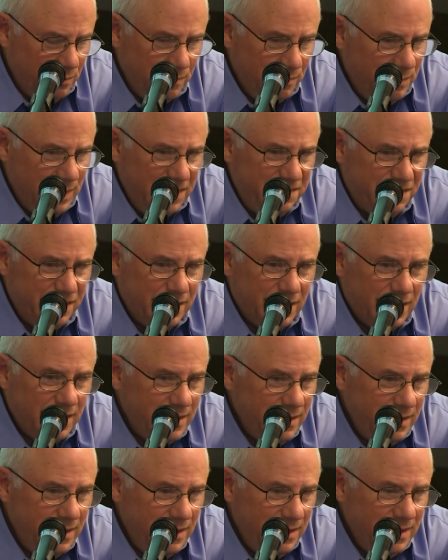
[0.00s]

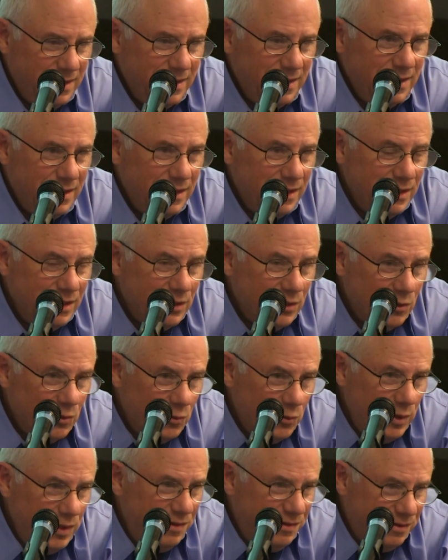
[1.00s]
Basically,
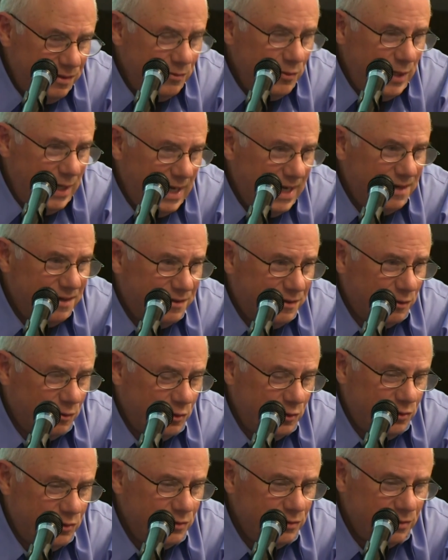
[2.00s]
we had a
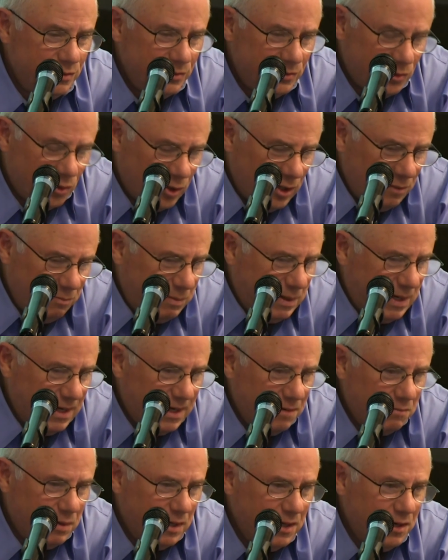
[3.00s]
solution, total
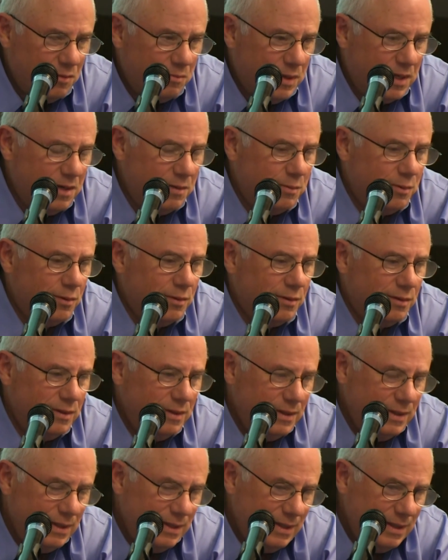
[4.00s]
plug-and-play compatible,
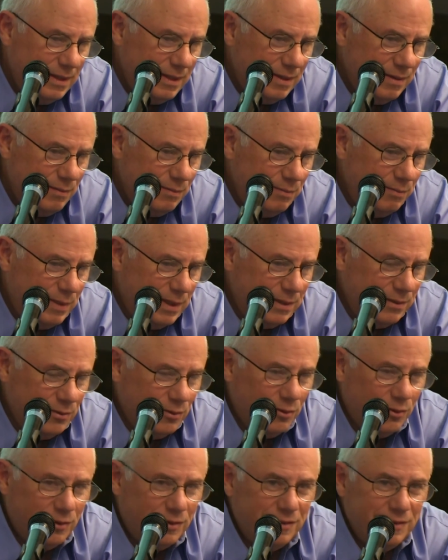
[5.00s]
but
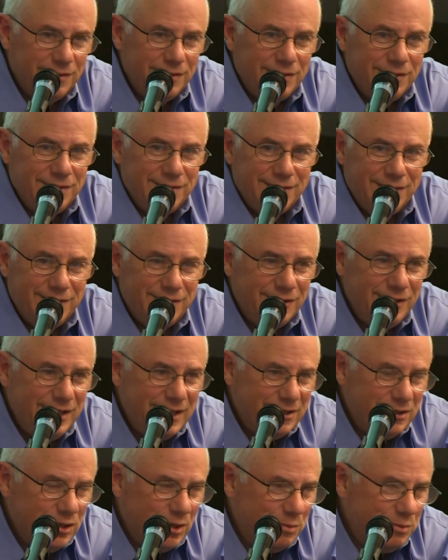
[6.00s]
all the early
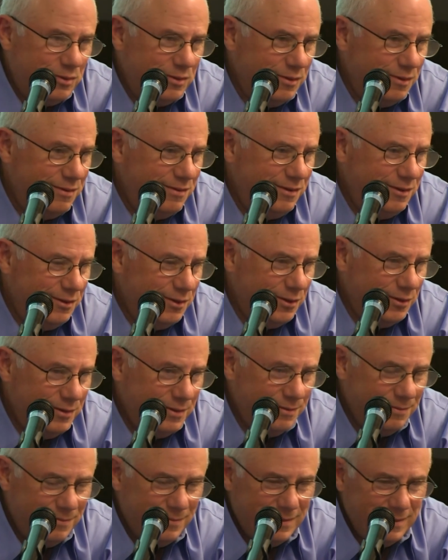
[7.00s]
adopters,
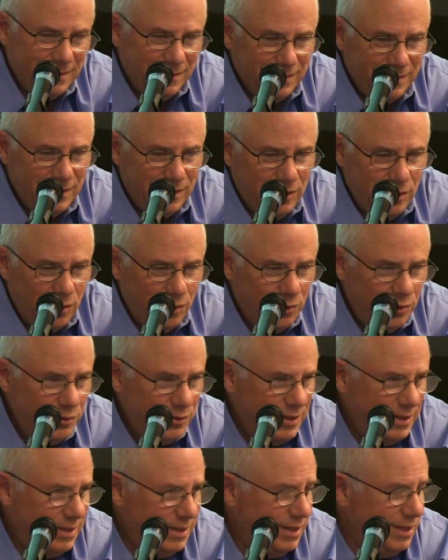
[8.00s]
the Go,
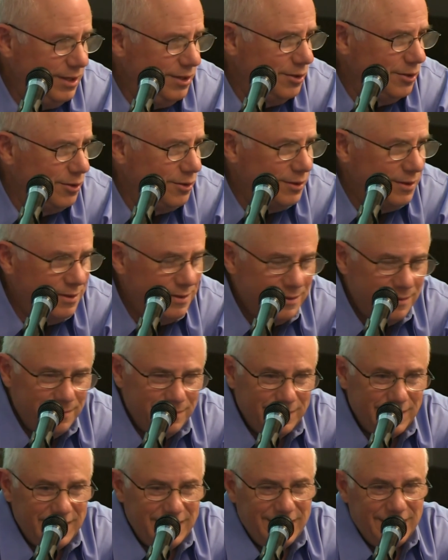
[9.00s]
the EO,
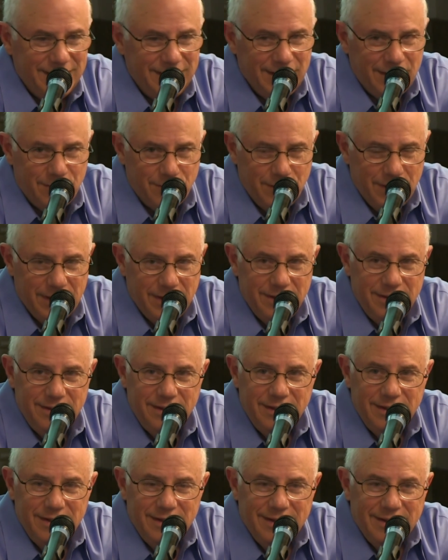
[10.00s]
the Grid,
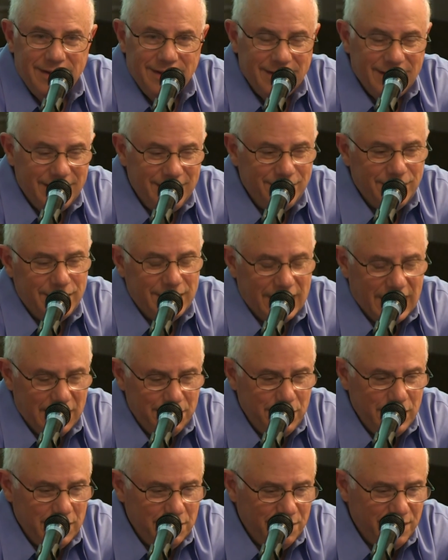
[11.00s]
even the
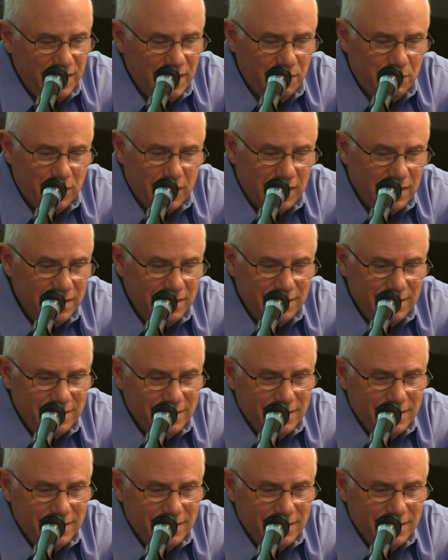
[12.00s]
IBM ThinkPad,